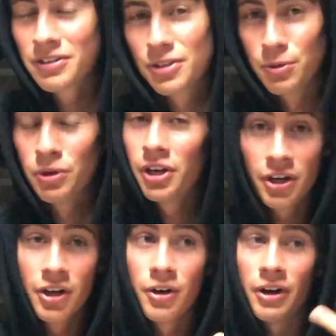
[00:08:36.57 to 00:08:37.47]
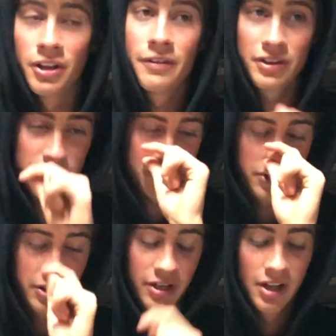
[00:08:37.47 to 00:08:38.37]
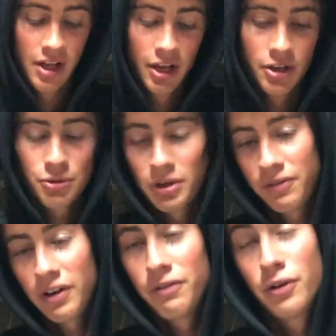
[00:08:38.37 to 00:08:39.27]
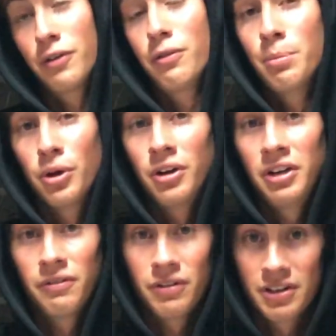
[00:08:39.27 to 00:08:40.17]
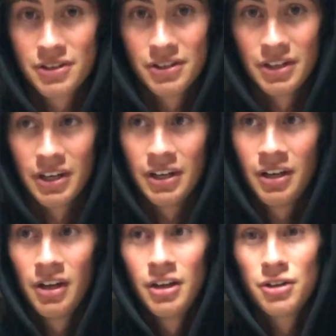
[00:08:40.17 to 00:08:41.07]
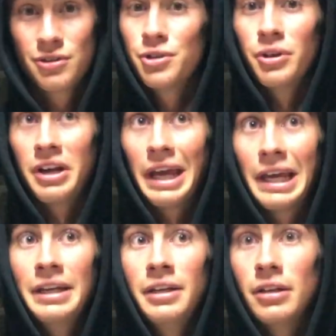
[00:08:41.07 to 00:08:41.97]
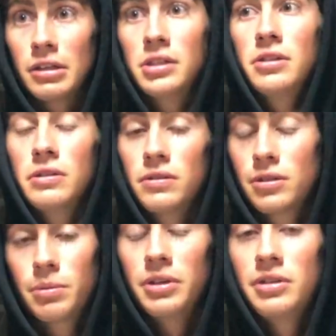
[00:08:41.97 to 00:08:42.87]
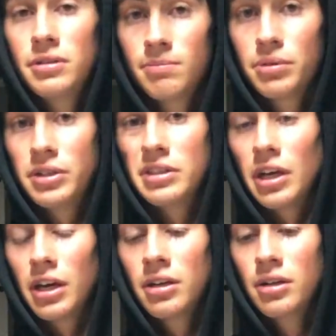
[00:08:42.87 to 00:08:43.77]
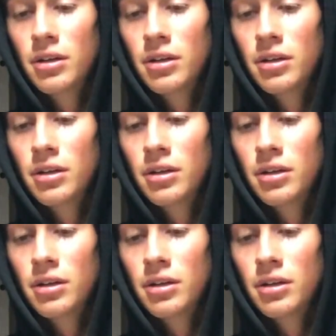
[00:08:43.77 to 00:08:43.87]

So what do you know, I left it short. 25 footer for birdie to finish the day, to shoot an 80. I know, it's pretty sad.